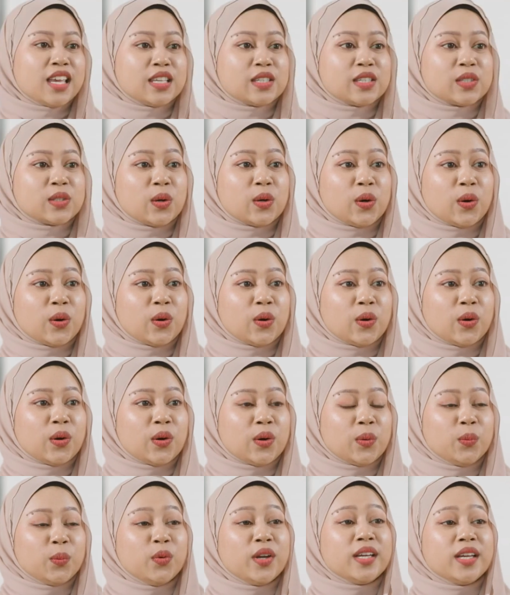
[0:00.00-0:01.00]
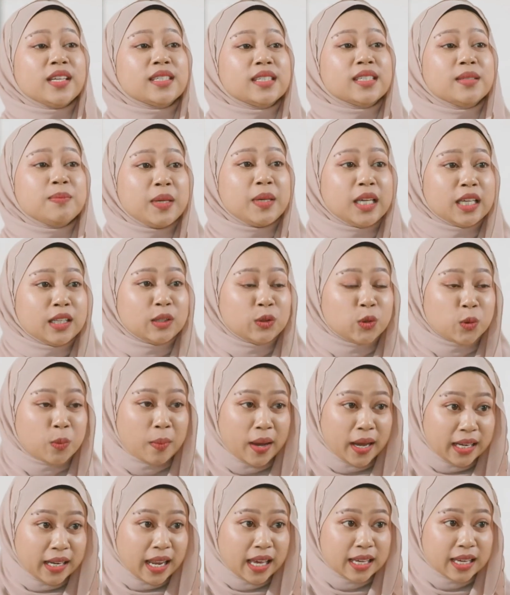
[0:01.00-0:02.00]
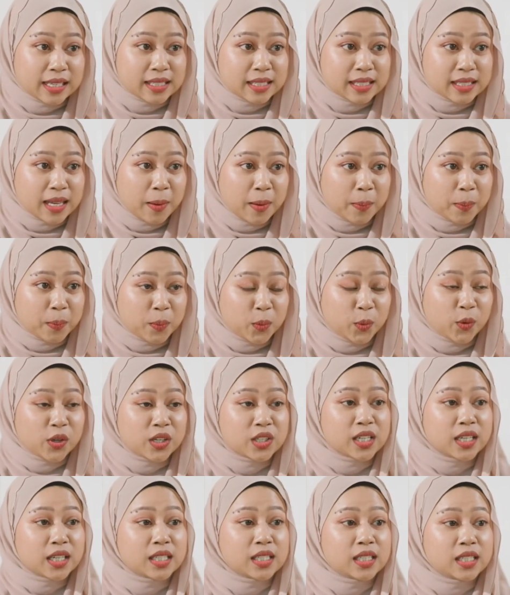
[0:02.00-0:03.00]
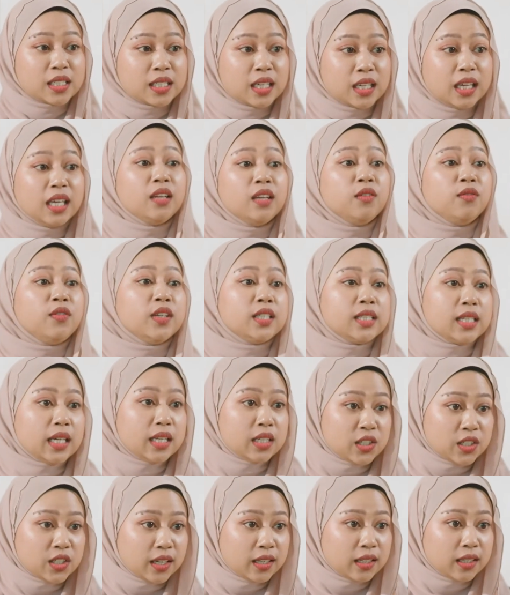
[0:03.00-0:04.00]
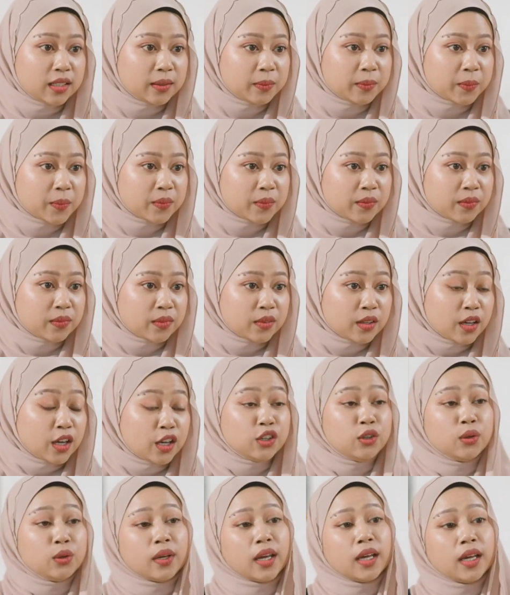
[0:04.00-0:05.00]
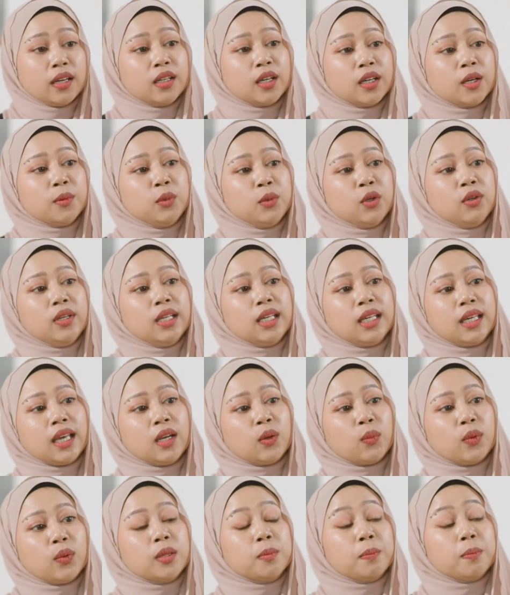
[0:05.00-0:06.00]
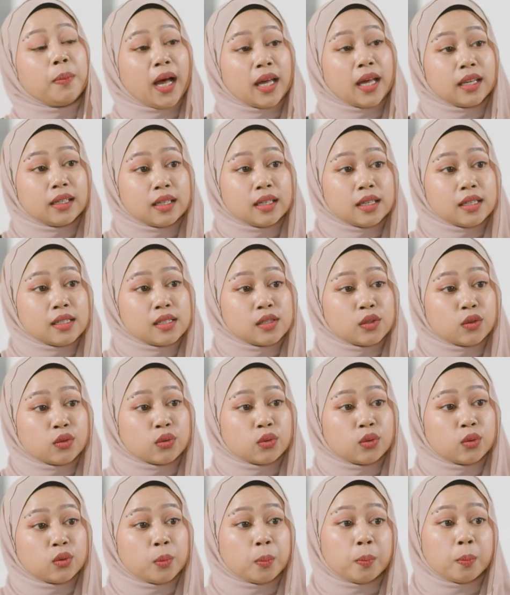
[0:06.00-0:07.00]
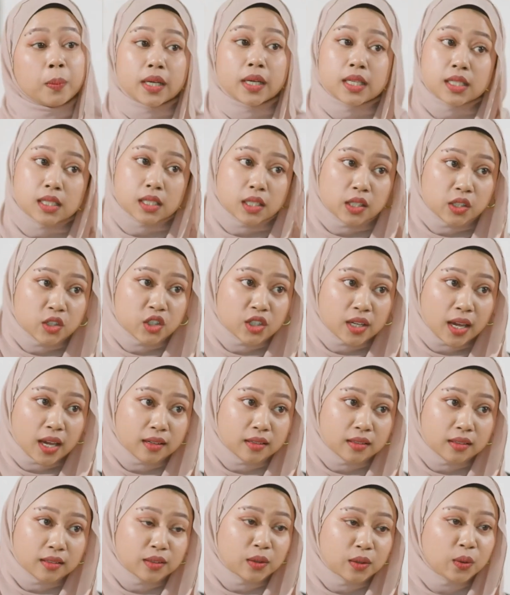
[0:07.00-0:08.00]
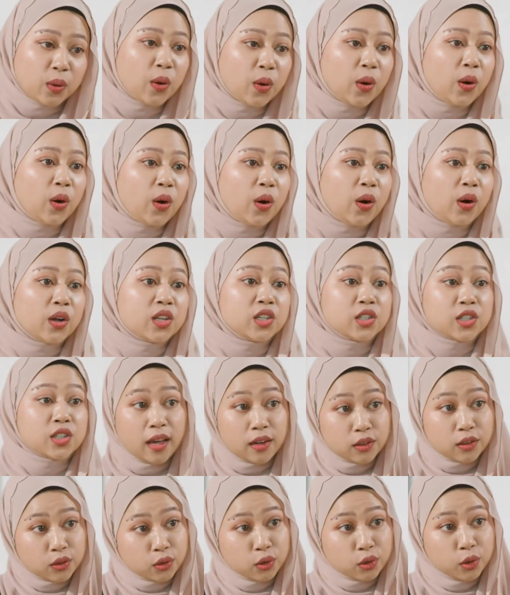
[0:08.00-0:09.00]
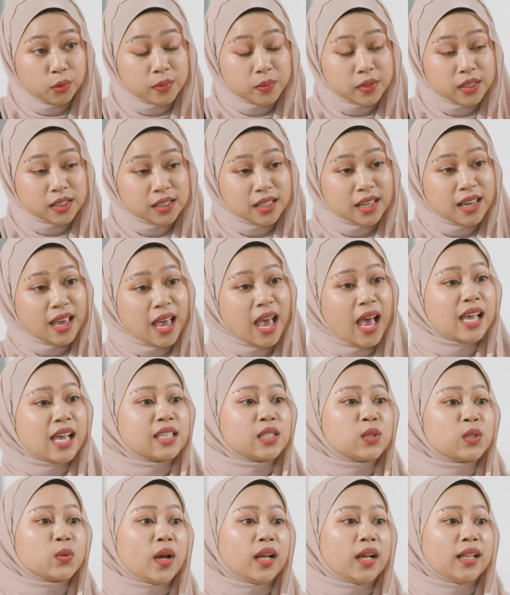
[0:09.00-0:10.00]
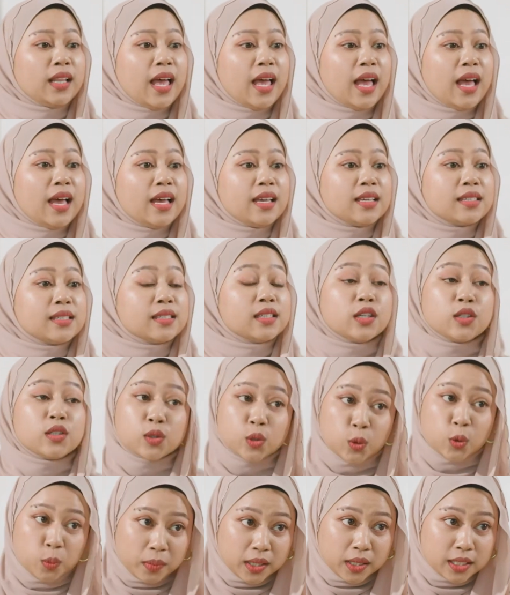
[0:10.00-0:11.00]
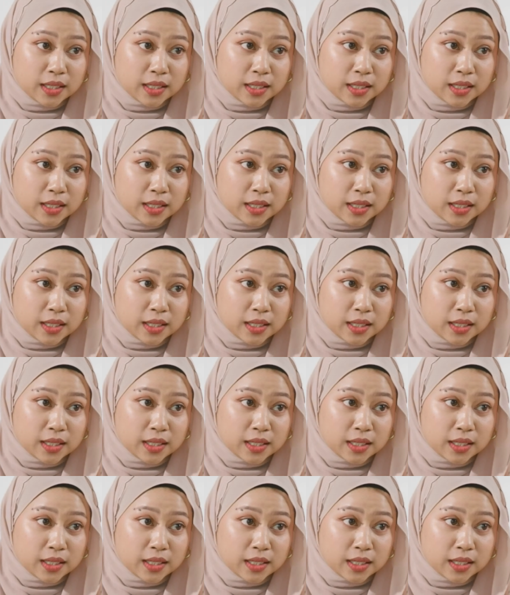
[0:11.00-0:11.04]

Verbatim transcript: So brings me to my next step, which is invitation. You can communicate with partners through personal chat or chat groups, as well as Zoom